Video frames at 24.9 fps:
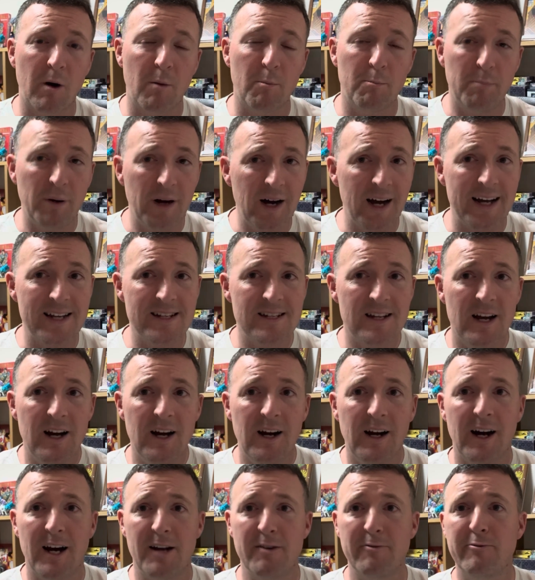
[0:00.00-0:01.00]
but
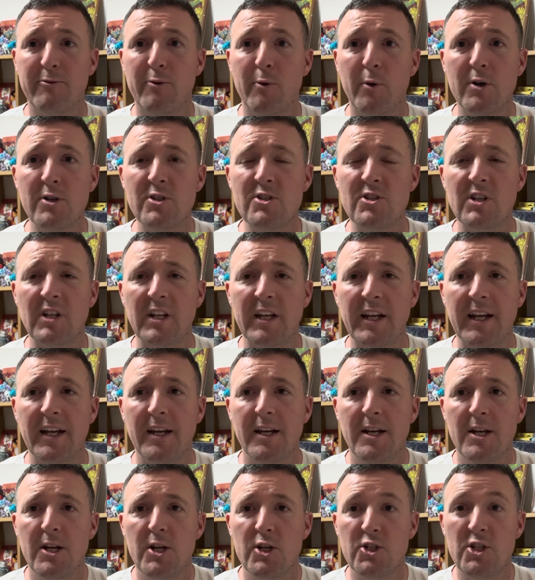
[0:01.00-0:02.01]
unfortunately,
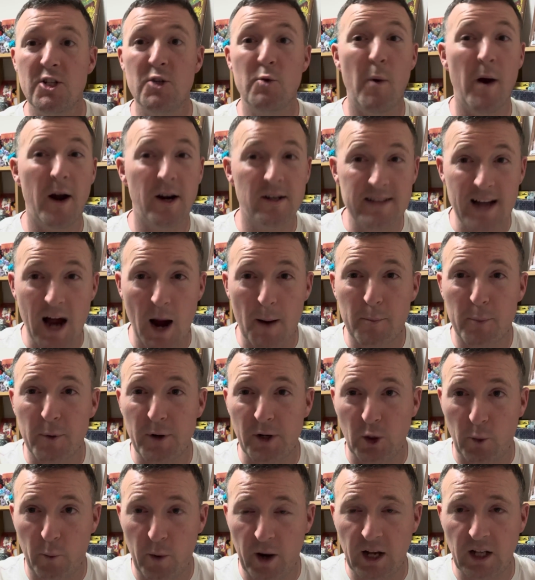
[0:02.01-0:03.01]
she wears out
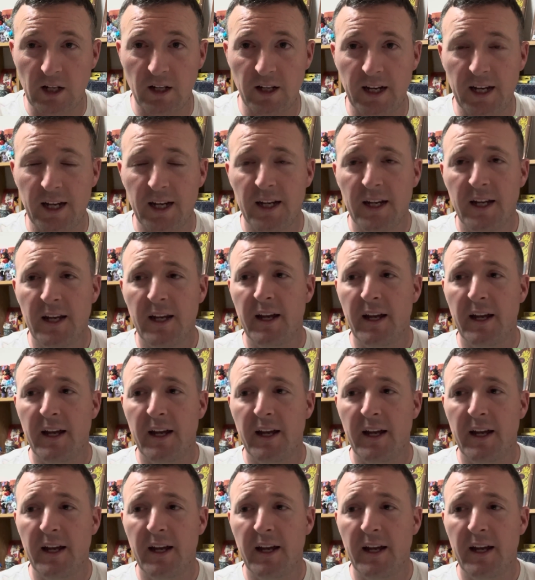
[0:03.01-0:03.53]
pretty quickly.